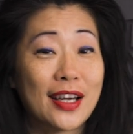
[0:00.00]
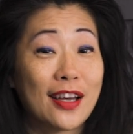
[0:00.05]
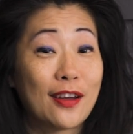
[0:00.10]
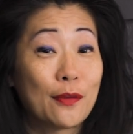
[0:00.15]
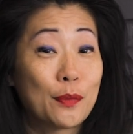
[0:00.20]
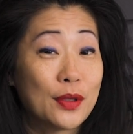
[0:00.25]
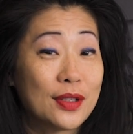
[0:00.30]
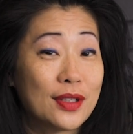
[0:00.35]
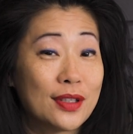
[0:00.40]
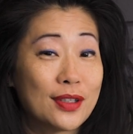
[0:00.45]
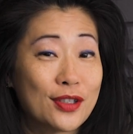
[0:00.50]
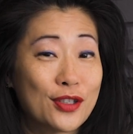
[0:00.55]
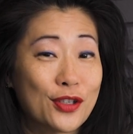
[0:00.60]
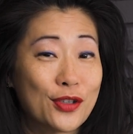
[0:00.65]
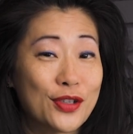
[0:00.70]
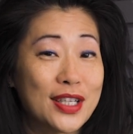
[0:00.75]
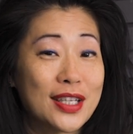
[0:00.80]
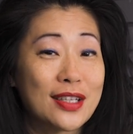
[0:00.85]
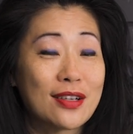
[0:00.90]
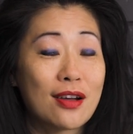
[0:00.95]
I've been an
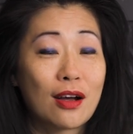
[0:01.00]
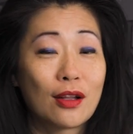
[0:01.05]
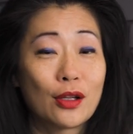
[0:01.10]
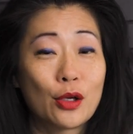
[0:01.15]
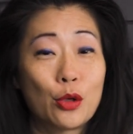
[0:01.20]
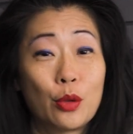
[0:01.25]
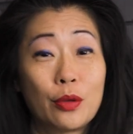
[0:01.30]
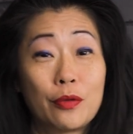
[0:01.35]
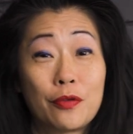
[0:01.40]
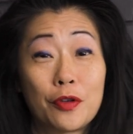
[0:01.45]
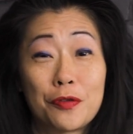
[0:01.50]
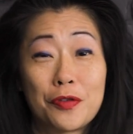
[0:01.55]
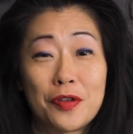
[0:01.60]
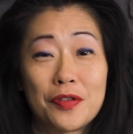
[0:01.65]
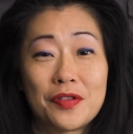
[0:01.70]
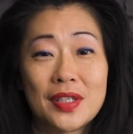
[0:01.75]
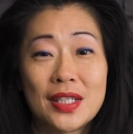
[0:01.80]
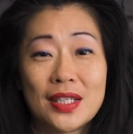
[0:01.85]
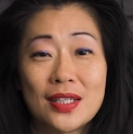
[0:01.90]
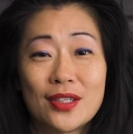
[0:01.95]
attorney in Hollywood for
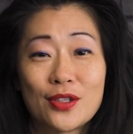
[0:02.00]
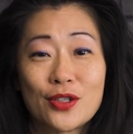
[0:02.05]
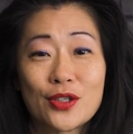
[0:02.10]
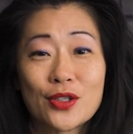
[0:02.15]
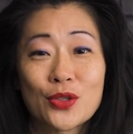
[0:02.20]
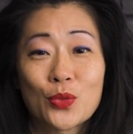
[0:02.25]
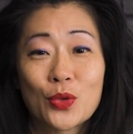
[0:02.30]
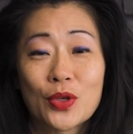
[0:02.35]
15 years,